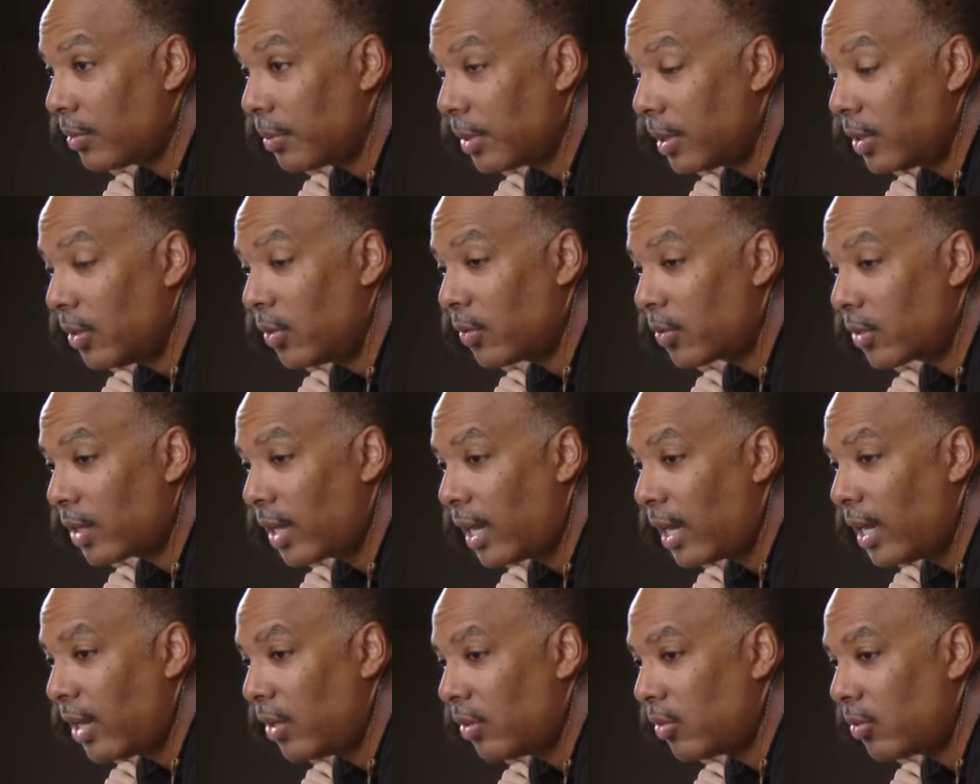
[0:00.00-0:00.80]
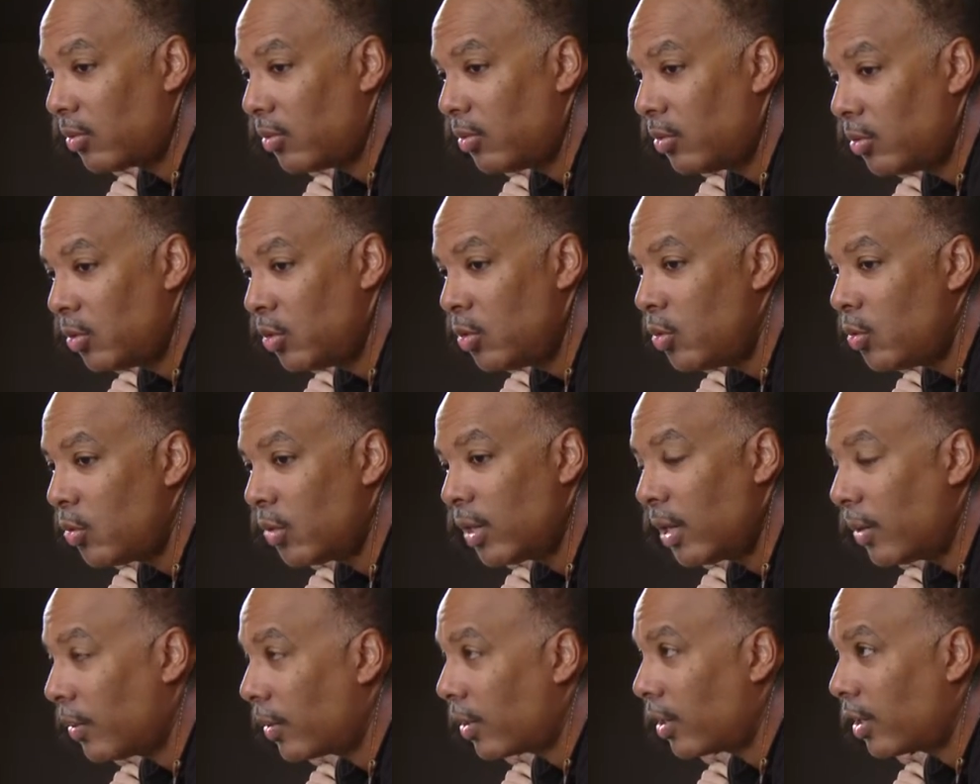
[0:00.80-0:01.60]
I mean, those guys knew
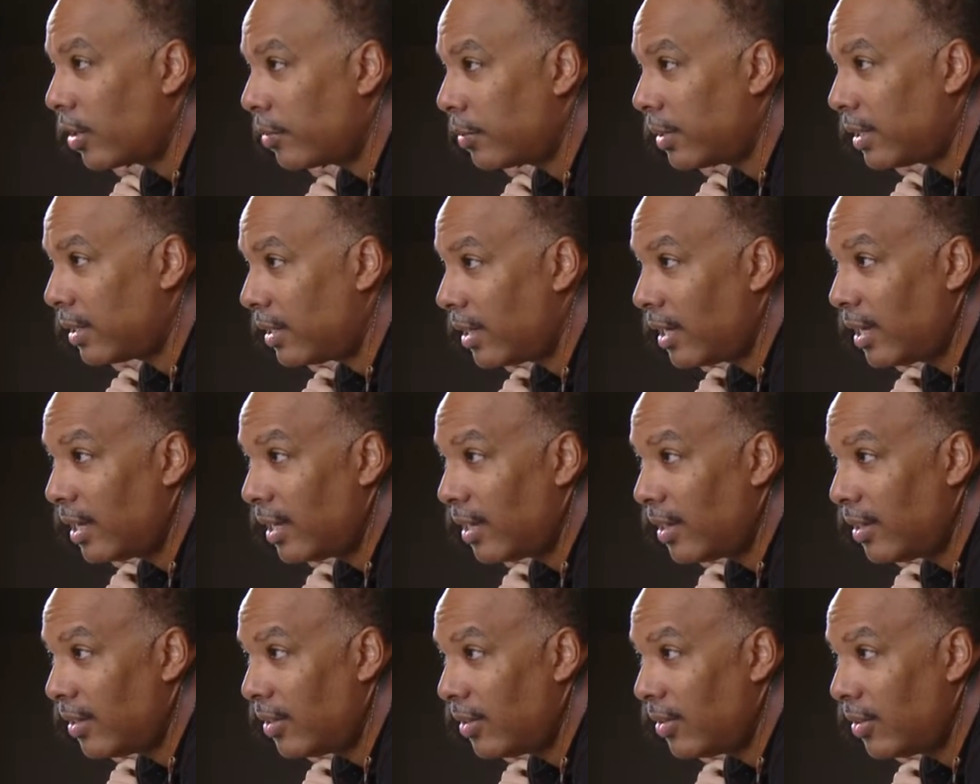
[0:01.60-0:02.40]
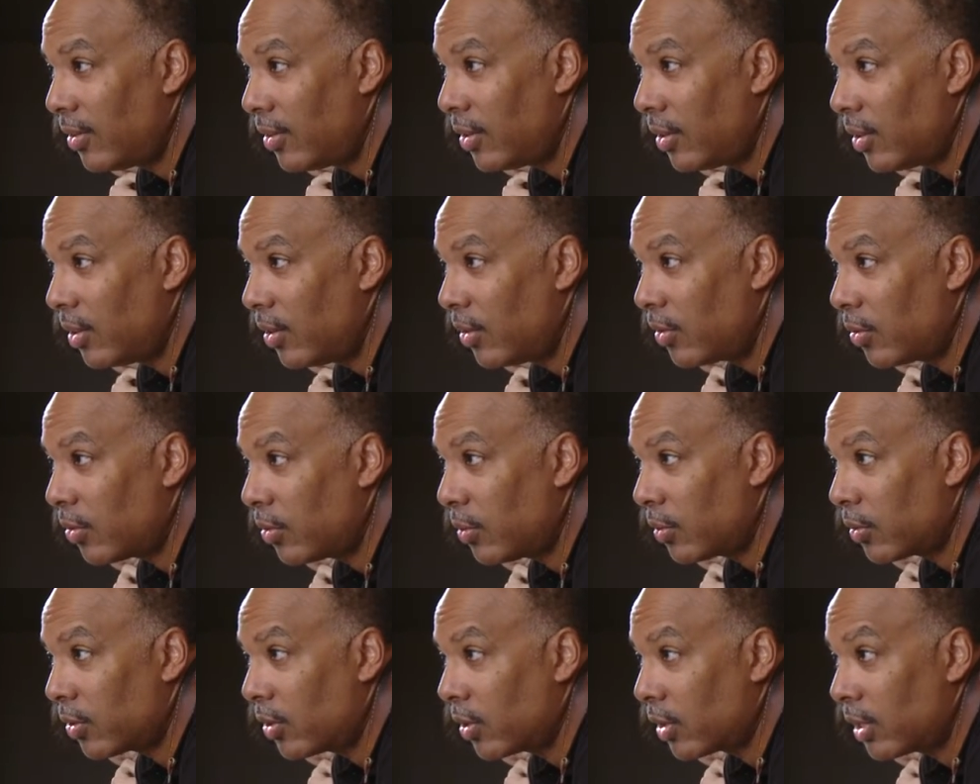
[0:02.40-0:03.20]
they were going to be dead, someone's
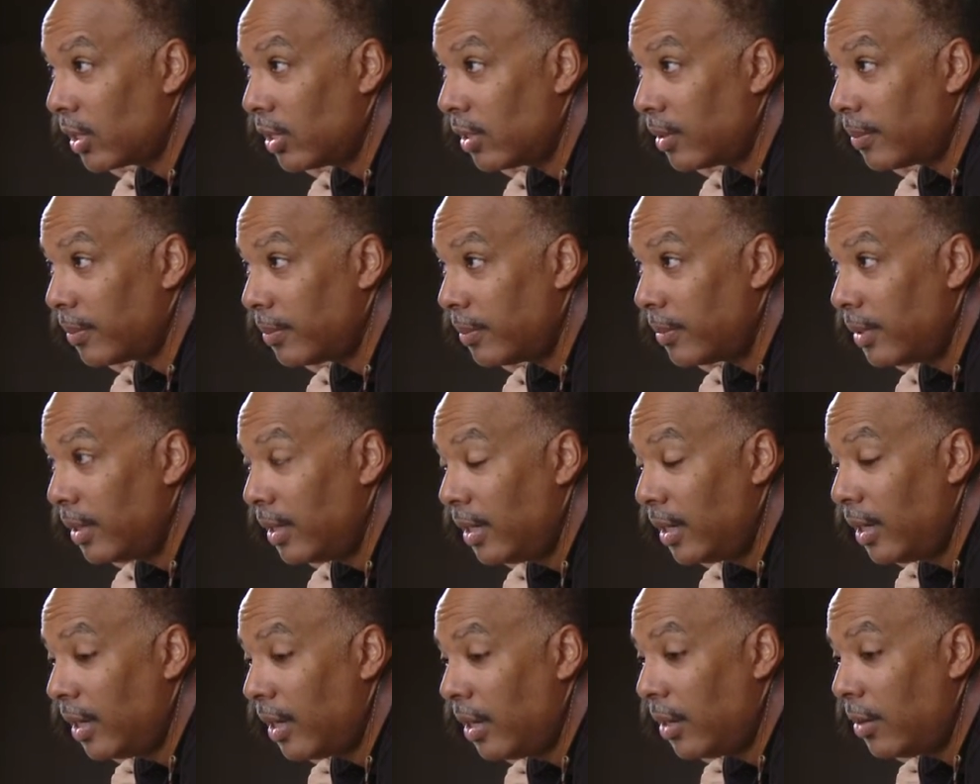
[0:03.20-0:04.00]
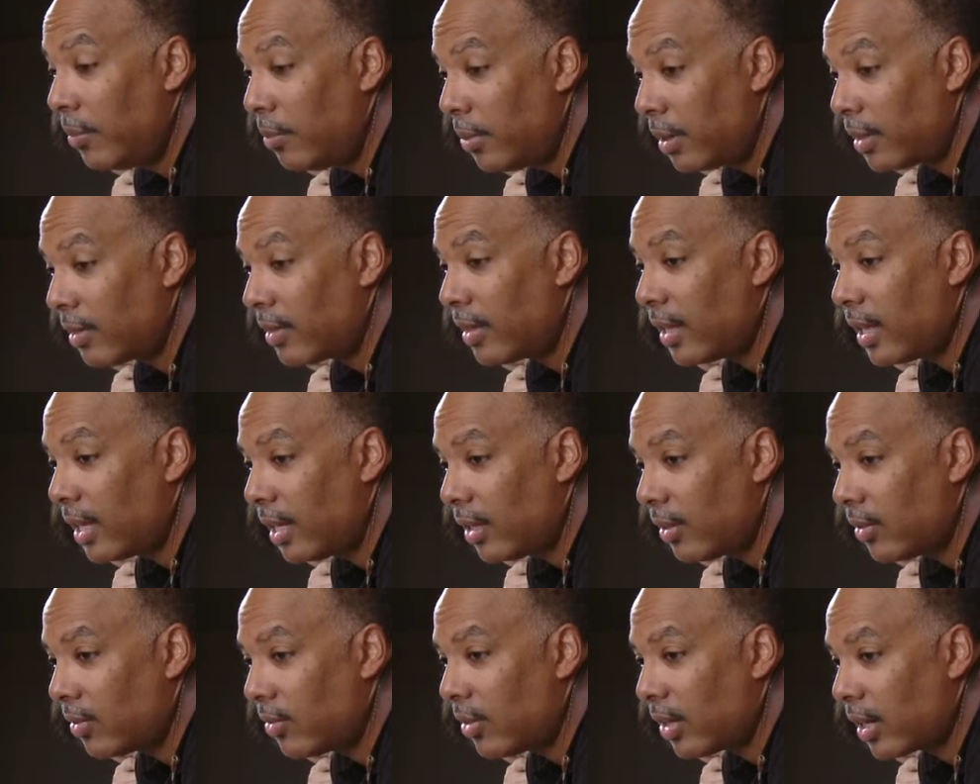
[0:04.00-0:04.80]
going to kill them. But
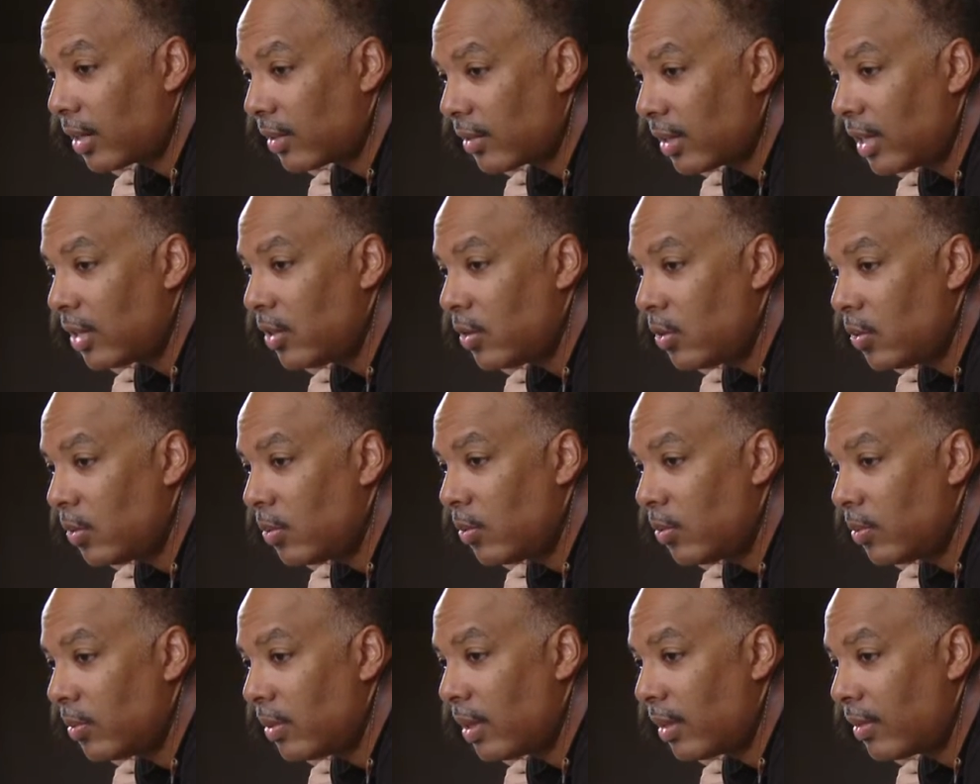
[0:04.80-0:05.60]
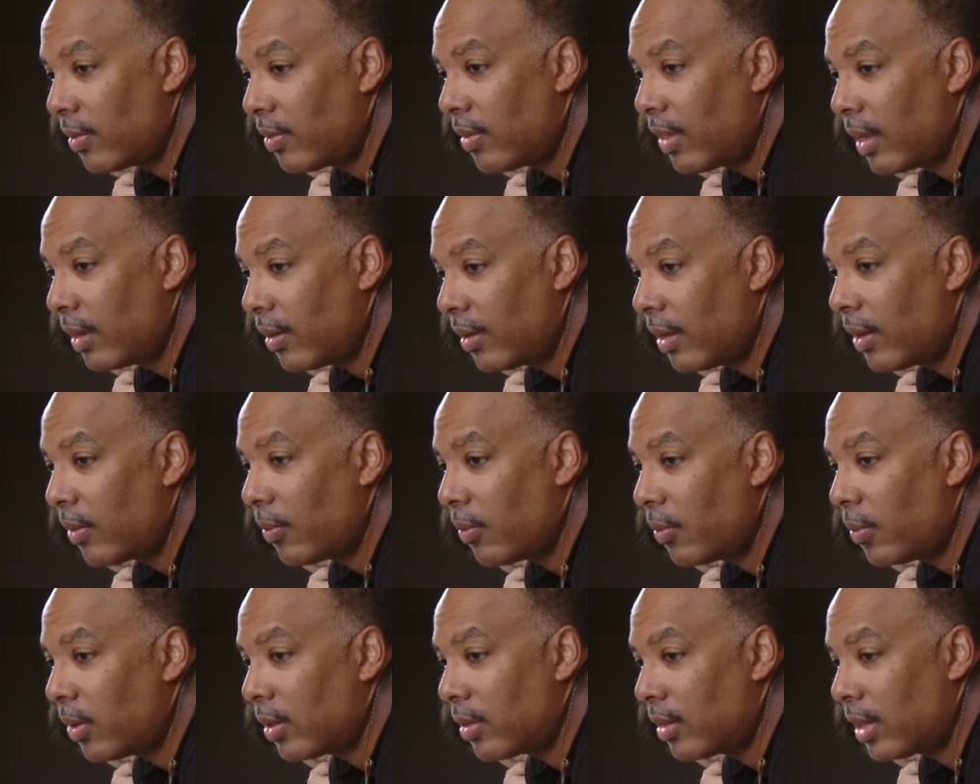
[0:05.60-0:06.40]
they knew
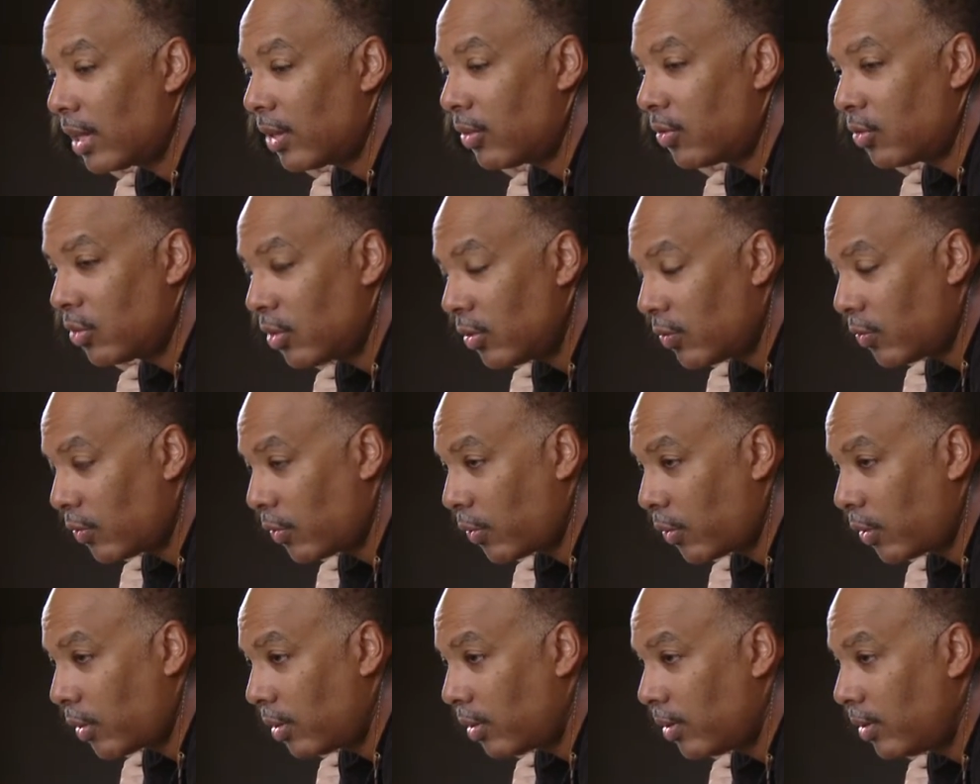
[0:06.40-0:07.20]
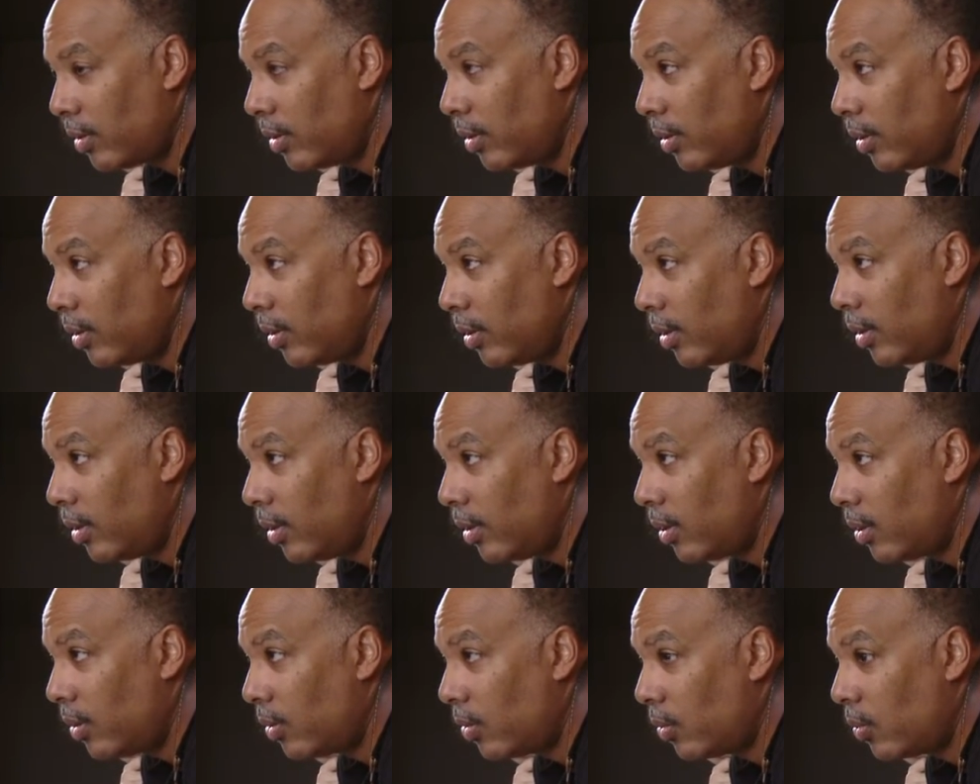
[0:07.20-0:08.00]
that what they stood for
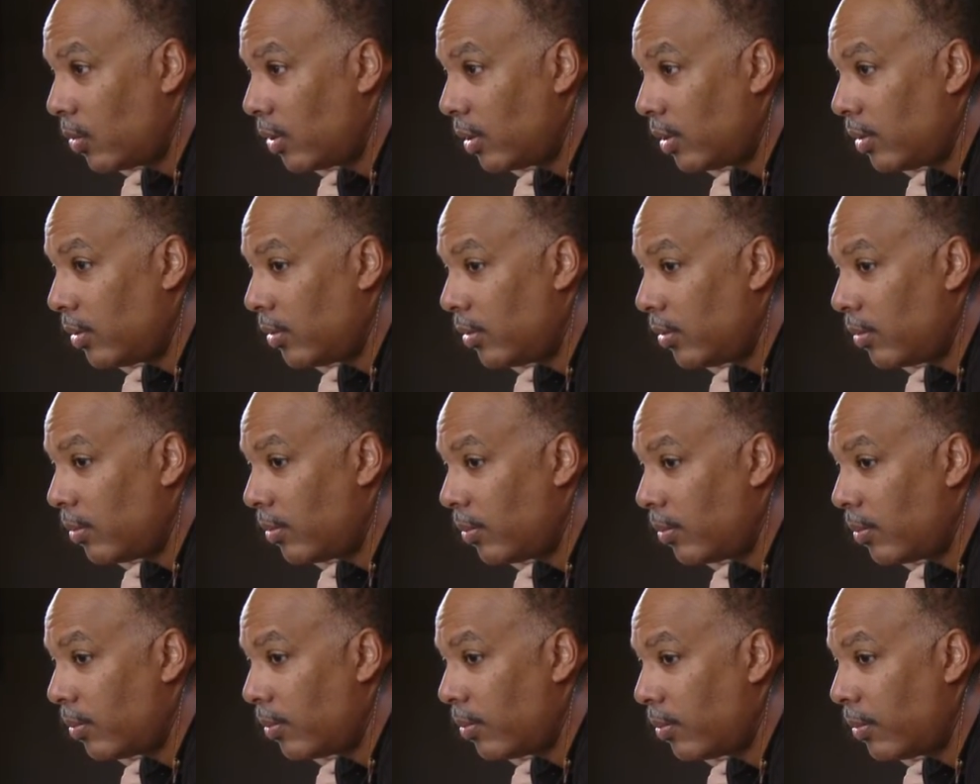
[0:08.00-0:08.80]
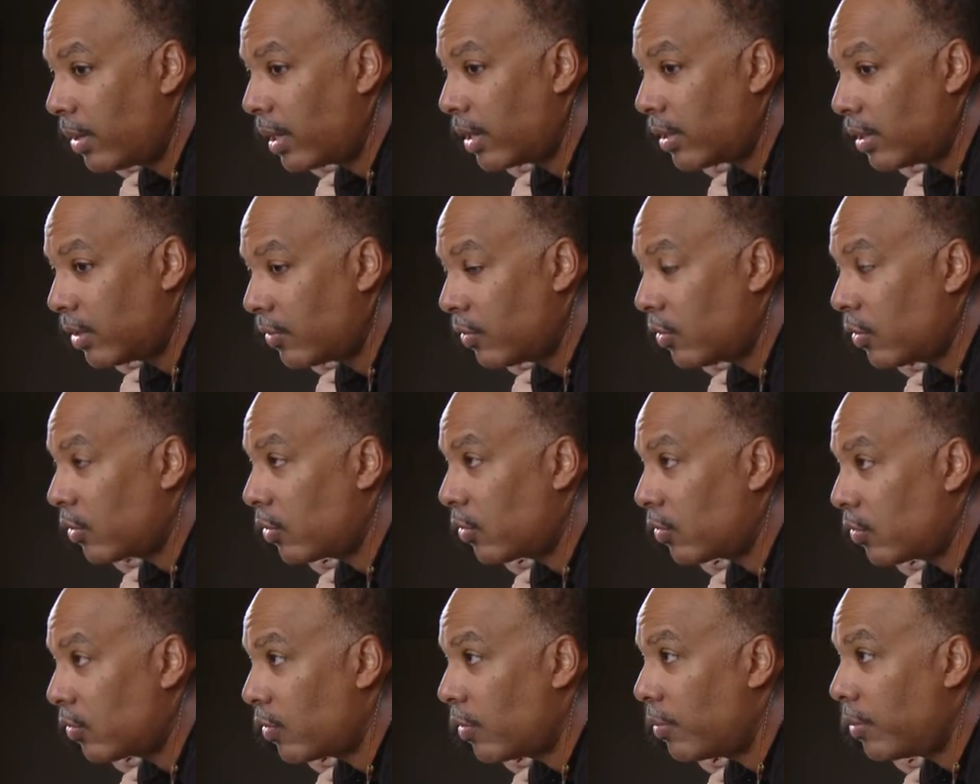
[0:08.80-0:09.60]
would make a difference
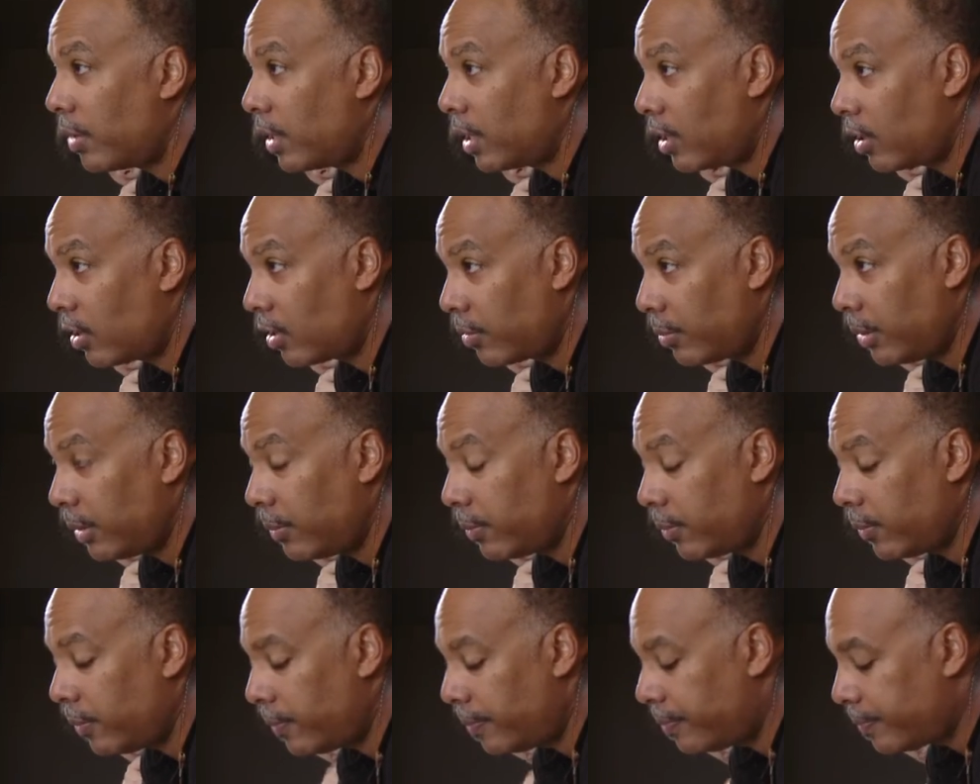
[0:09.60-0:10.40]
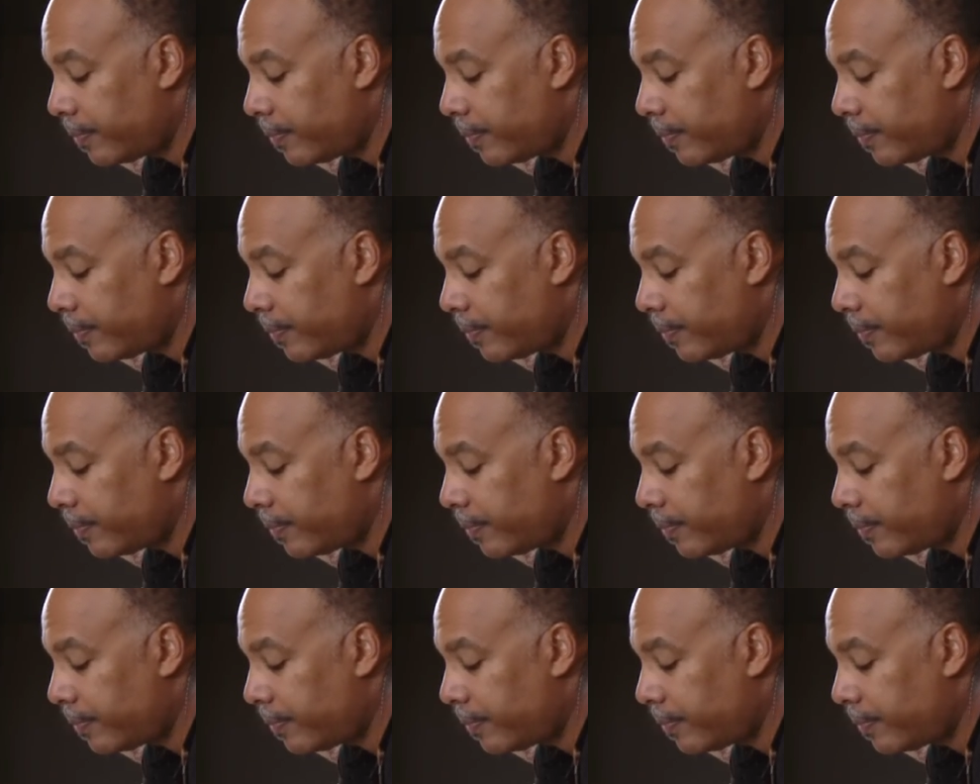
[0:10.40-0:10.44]
for many other people.